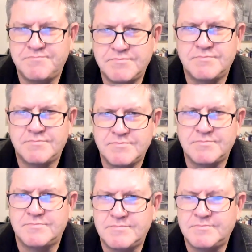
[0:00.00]

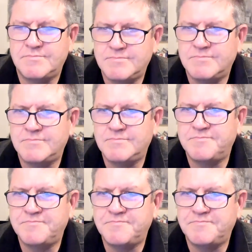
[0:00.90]

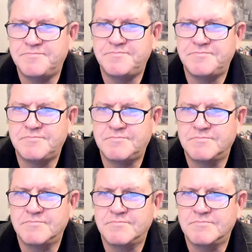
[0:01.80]

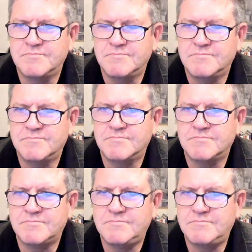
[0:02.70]

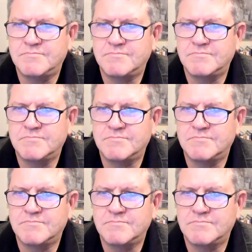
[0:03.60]

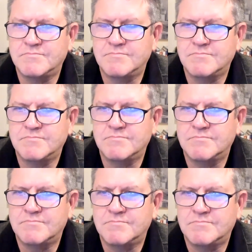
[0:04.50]

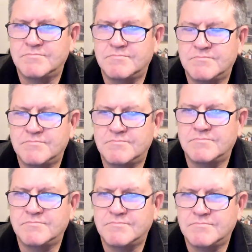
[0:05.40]

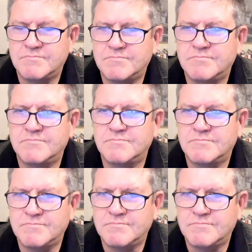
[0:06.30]
(silent)